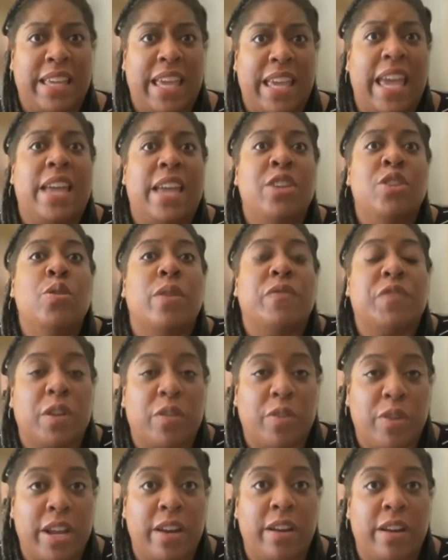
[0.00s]
you have to
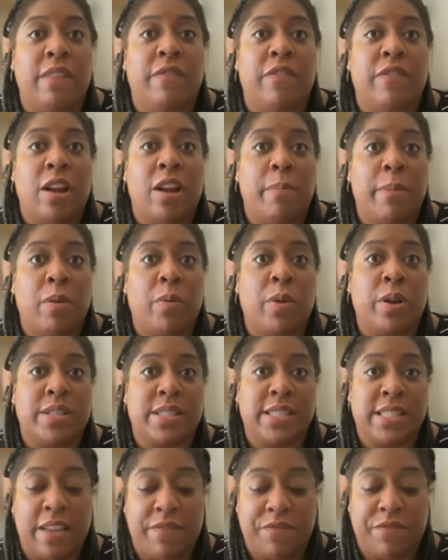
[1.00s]
create an environment where
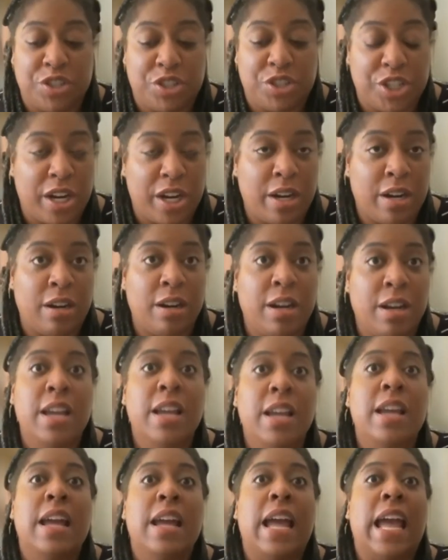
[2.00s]
it's safe to share
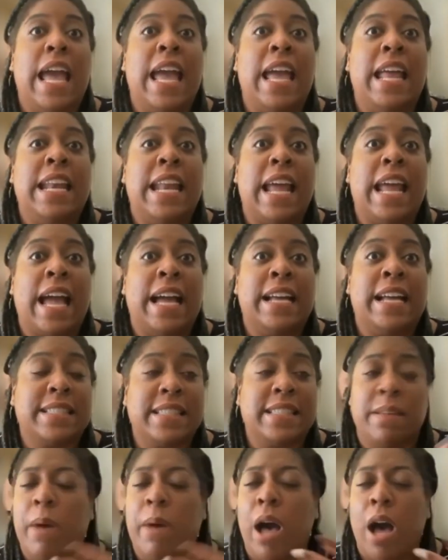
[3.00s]
and ask
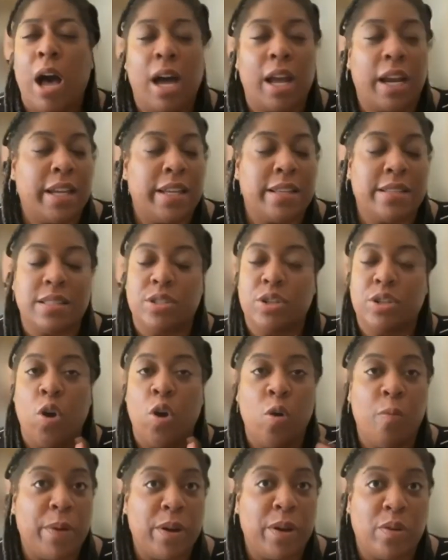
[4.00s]
them honest,
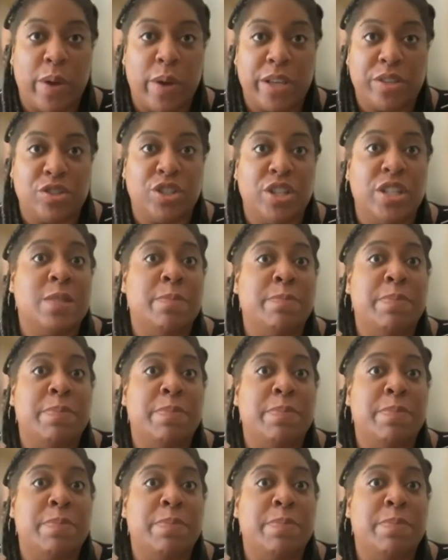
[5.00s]
open questions,